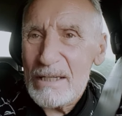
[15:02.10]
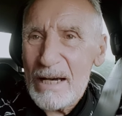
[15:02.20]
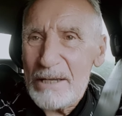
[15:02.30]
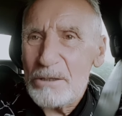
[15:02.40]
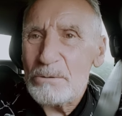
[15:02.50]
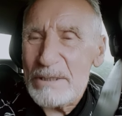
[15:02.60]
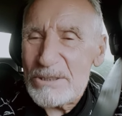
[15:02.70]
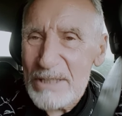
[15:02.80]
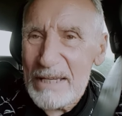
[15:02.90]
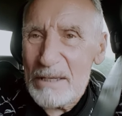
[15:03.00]
I always
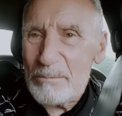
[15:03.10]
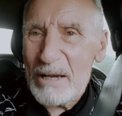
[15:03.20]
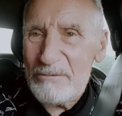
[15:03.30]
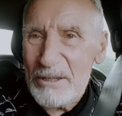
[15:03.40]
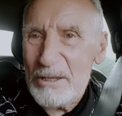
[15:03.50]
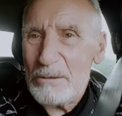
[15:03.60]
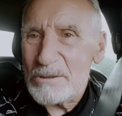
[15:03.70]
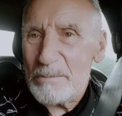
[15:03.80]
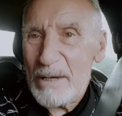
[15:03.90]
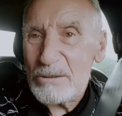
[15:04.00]
say in my
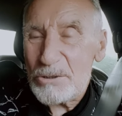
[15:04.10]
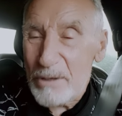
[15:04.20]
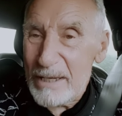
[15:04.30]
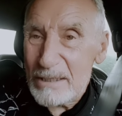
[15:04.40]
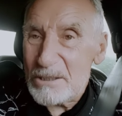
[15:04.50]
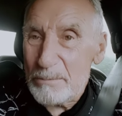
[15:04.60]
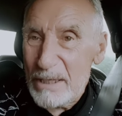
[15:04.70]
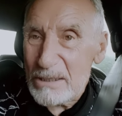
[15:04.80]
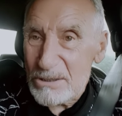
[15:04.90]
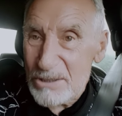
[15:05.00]
videos about trying to
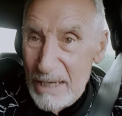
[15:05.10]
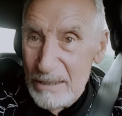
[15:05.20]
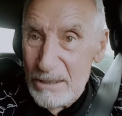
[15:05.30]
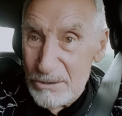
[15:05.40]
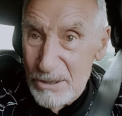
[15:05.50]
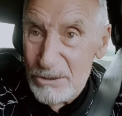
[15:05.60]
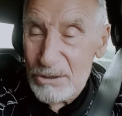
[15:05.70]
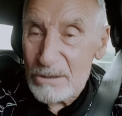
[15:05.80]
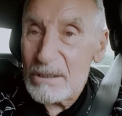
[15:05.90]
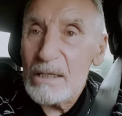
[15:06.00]
make a sane
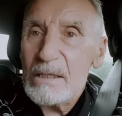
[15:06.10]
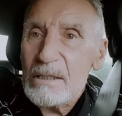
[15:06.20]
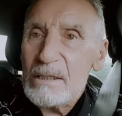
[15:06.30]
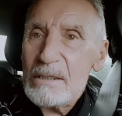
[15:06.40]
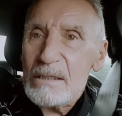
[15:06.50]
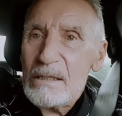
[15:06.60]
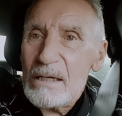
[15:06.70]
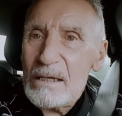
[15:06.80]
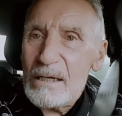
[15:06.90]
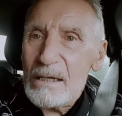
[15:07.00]
decision,
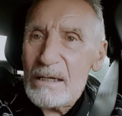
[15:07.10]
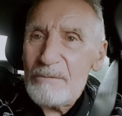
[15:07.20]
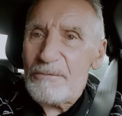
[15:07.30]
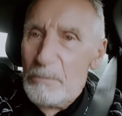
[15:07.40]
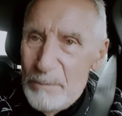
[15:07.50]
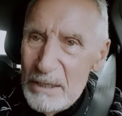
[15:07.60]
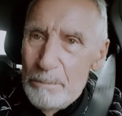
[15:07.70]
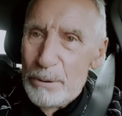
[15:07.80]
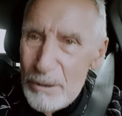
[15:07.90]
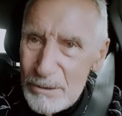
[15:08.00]
for me
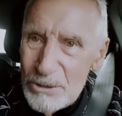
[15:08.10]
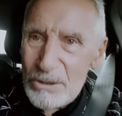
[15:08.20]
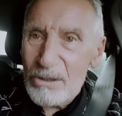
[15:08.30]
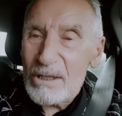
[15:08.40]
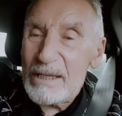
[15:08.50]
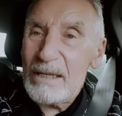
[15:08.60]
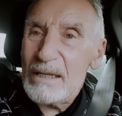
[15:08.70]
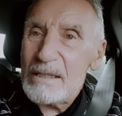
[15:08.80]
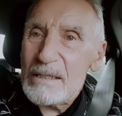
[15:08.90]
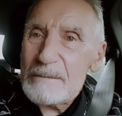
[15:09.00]
personally,
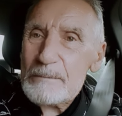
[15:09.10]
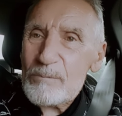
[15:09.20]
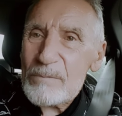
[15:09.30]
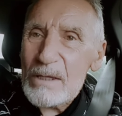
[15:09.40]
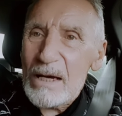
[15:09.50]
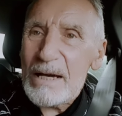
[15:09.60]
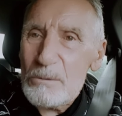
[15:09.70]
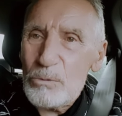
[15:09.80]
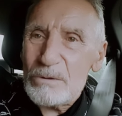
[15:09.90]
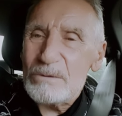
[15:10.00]
I
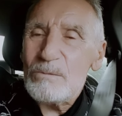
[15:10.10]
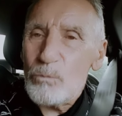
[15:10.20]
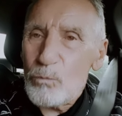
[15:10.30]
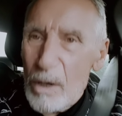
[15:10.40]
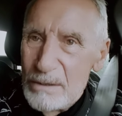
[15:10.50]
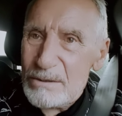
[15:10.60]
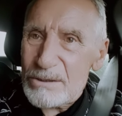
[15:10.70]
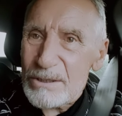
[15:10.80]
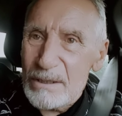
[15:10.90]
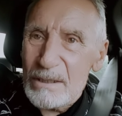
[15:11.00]
wouldn't want